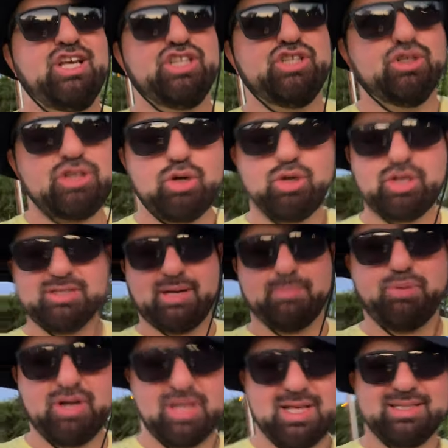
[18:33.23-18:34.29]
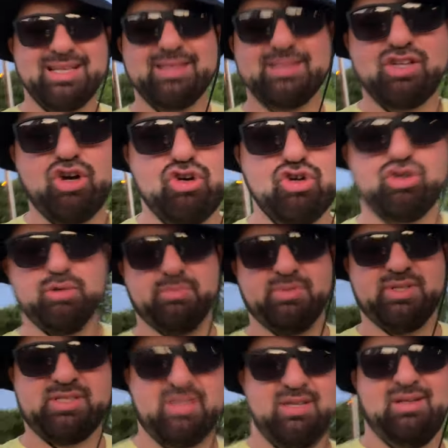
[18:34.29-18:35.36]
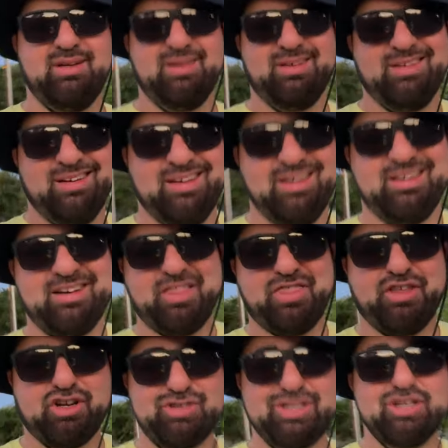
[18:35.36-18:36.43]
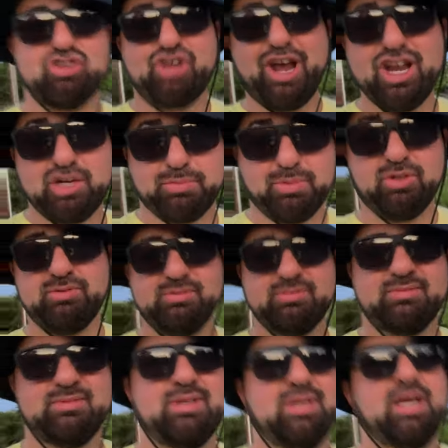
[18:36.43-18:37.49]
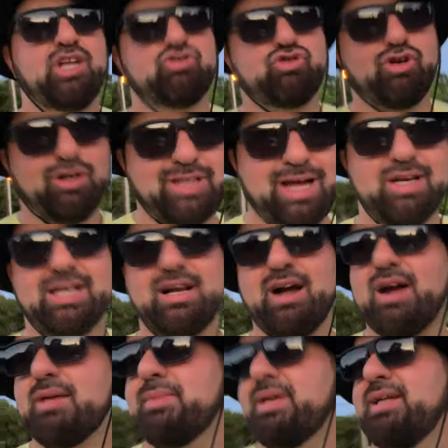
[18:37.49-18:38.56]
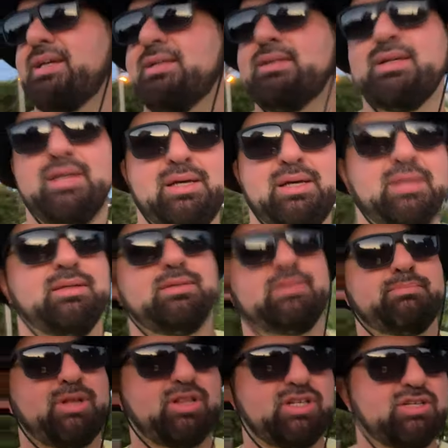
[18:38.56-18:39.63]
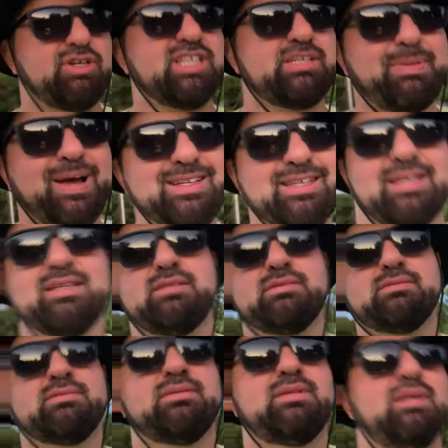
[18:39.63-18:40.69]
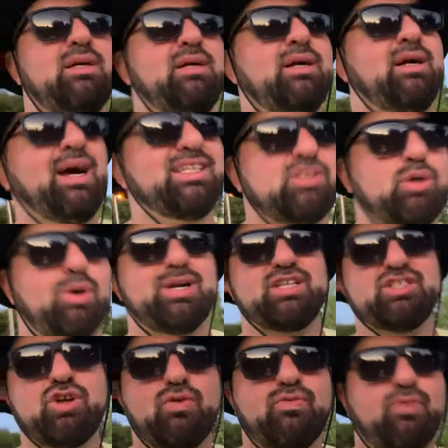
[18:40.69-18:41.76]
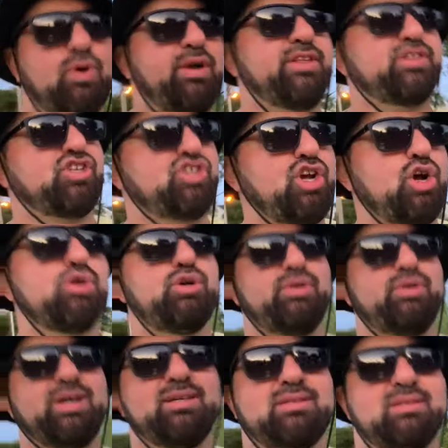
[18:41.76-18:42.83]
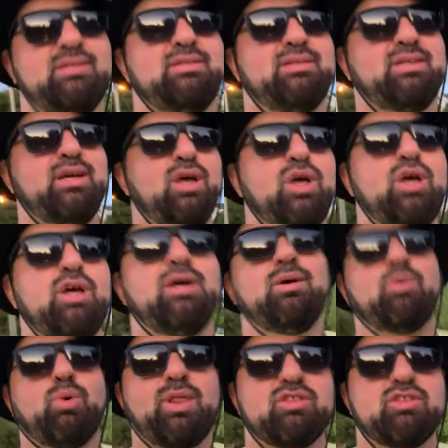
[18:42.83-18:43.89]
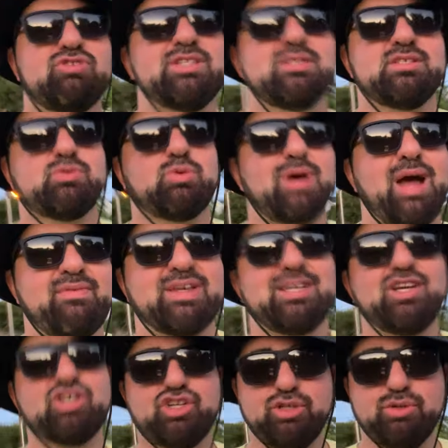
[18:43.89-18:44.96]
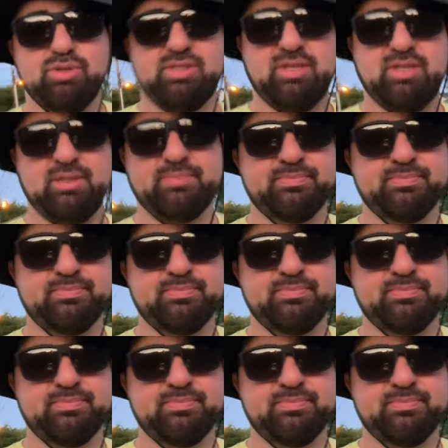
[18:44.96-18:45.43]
you'll notice I'm putting in terms that are interchangeable. Trickle-down economy, military spending, and so on and so forth, to show you that one of the reasons we're having issues